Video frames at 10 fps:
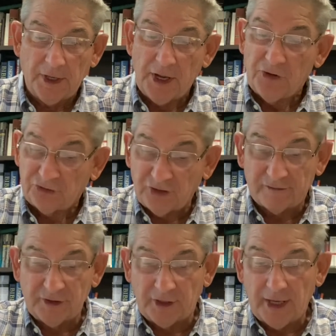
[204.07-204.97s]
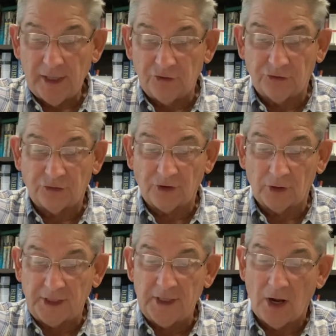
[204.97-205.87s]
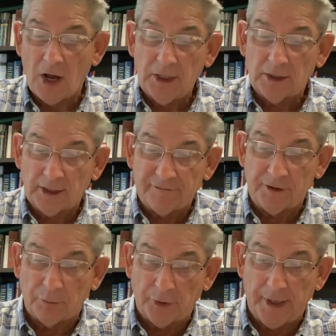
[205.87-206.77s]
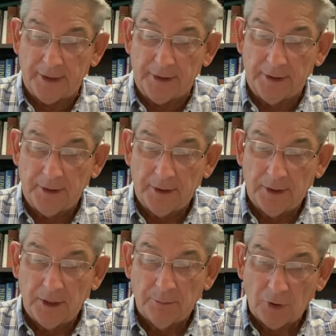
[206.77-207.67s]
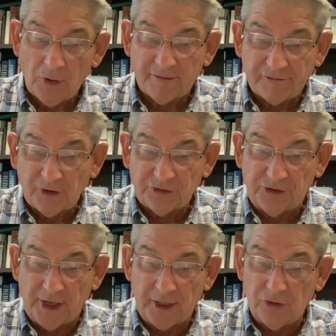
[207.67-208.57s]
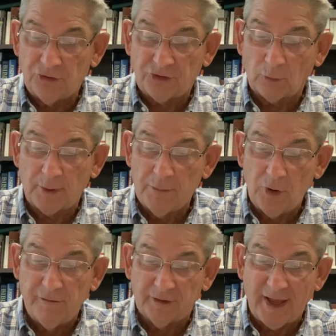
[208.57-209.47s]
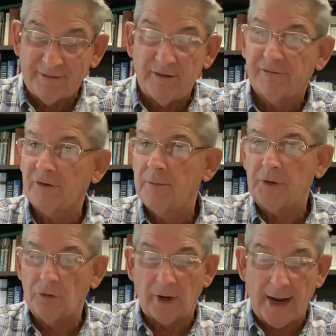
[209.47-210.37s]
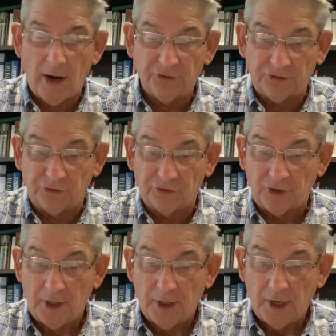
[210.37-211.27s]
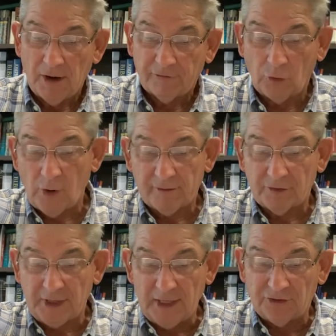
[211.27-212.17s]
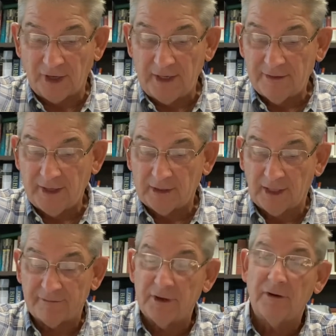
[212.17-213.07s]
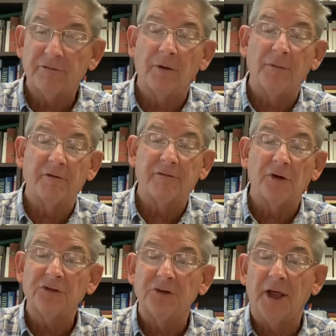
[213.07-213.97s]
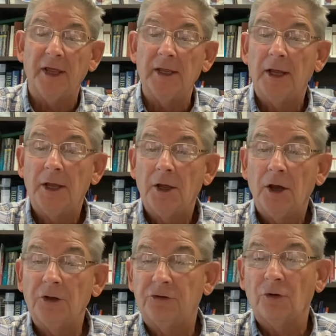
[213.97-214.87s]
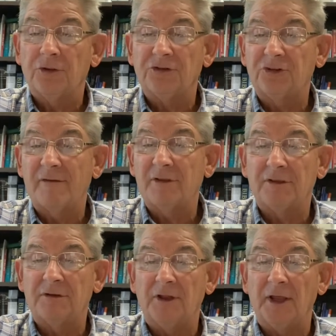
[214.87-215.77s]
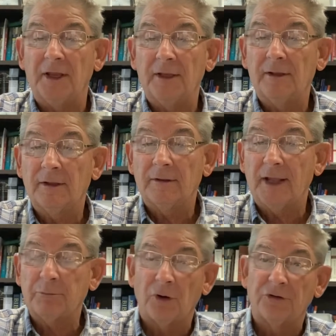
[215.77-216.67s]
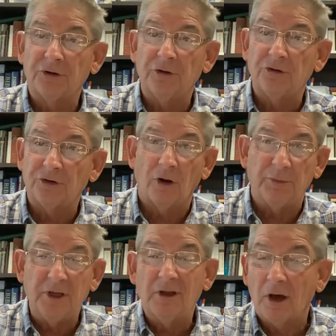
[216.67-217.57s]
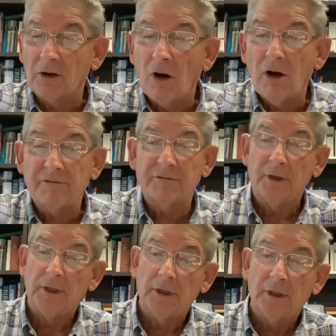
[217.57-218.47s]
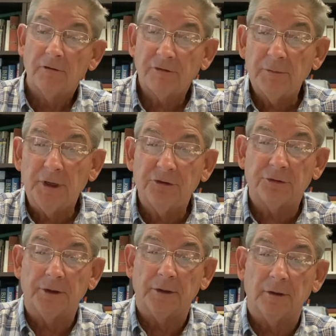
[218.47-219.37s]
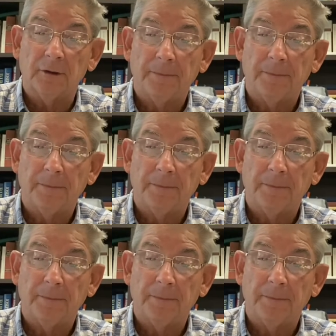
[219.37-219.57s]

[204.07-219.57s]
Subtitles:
7 days you shall eat unleavened bread, but on the first day you shall remove leaven from your houses, for whoever eats anything leavened from the first day until the seventh day, that person shall be cut off from Israel.